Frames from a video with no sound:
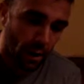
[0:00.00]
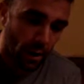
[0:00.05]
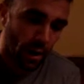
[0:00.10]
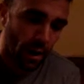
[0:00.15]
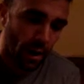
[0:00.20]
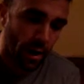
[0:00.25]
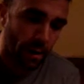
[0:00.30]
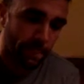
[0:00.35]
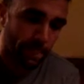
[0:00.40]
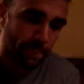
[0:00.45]

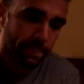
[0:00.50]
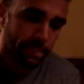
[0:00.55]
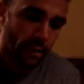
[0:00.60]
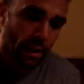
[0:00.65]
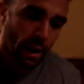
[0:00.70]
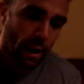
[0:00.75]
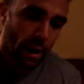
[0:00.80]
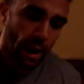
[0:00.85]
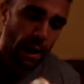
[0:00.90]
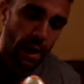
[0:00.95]

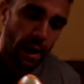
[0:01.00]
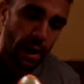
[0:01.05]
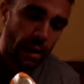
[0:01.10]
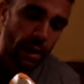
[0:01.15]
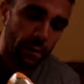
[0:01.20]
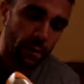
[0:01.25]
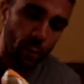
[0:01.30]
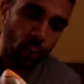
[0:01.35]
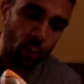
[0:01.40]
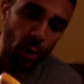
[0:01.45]

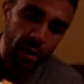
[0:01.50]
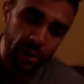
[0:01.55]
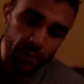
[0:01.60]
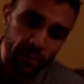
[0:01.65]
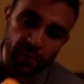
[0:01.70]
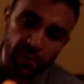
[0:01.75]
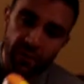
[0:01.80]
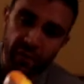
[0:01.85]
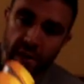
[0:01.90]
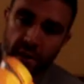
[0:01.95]
And one
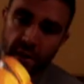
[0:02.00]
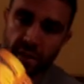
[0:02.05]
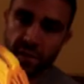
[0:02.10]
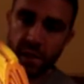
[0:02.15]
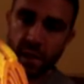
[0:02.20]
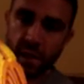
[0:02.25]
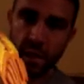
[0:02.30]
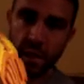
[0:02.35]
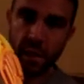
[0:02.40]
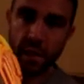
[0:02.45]
interesting
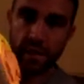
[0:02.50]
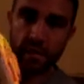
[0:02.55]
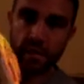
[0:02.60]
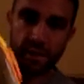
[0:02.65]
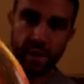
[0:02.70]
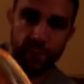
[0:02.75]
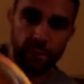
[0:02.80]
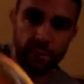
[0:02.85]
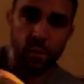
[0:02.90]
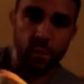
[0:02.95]
thing is
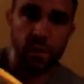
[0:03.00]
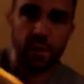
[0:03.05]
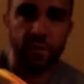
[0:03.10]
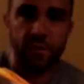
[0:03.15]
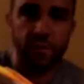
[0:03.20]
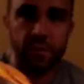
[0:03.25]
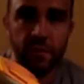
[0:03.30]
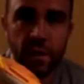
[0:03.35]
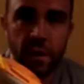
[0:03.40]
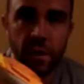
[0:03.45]
that if you can
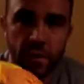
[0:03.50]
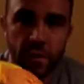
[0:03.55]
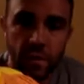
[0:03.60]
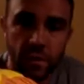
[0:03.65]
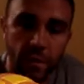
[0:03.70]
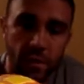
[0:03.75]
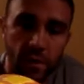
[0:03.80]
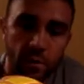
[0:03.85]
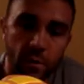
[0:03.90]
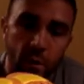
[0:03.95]
see
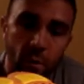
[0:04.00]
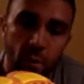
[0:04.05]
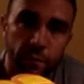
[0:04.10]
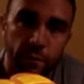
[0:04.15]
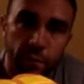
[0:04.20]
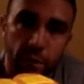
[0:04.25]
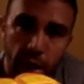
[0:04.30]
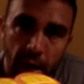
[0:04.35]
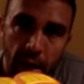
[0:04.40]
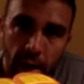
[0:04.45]
this, I don't know
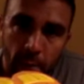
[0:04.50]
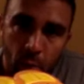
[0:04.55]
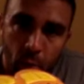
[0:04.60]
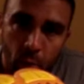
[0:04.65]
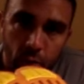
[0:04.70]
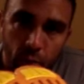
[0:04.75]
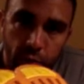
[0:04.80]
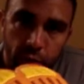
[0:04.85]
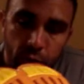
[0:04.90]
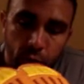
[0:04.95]
if the camera
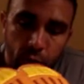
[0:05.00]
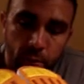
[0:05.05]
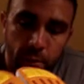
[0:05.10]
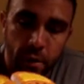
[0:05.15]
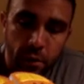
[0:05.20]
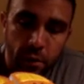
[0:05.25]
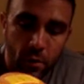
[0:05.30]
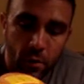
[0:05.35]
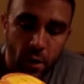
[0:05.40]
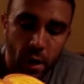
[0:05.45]
will zoom
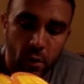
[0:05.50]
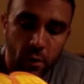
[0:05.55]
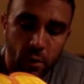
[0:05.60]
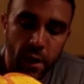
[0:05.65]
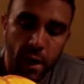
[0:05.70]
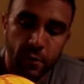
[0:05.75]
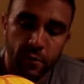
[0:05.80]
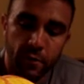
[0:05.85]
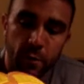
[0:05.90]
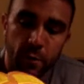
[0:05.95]
in or
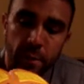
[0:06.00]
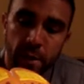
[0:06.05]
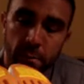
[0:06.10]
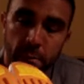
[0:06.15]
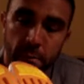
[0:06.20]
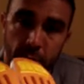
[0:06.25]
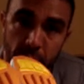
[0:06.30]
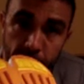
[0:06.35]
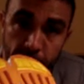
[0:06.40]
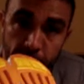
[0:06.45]
not zoom in,
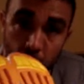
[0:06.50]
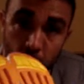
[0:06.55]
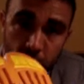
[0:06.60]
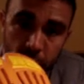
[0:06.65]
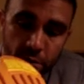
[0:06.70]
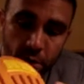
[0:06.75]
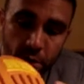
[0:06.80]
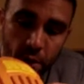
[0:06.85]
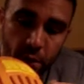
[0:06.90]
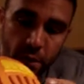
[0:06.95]
but
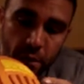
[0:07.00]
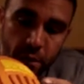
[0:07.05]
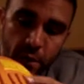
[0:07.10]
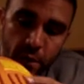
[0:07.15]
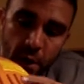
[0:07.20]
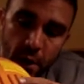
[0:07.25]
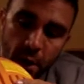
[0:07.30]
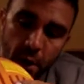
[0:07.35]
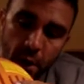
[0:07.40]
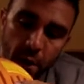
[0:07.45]
focus on this,
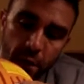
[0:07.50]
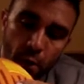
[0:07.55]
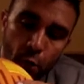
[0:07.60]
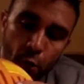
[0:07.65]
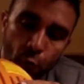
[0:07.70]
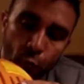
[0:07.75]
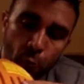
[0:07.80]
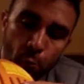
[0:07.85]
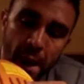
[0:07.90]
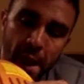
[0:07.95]
they're
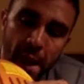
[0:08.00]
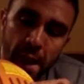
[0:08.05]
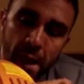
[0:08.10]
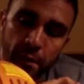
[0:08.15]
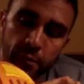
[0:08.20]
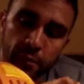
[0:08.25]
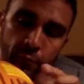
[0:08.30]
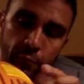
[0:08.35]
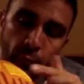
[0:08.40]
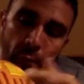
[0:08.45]

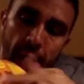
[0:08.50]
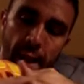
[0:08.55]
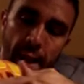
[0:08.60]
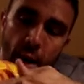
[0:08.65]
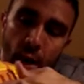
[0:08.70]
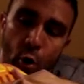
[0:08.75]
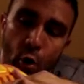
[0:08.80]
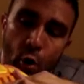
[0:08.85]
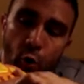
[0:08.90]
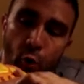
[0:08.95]
raised right
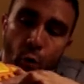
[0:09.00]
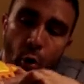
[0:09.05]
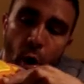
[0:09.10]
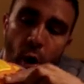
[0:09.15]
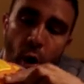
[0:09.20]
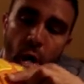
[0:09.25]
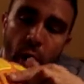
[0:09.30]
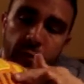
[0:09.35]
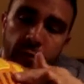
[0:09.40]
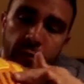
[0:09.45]

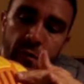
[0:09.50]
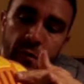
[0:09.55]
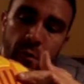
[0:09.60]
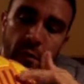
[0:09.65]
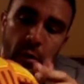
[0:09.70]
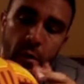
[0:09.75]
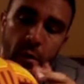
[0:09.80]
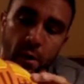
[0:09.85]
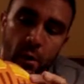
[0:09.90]
across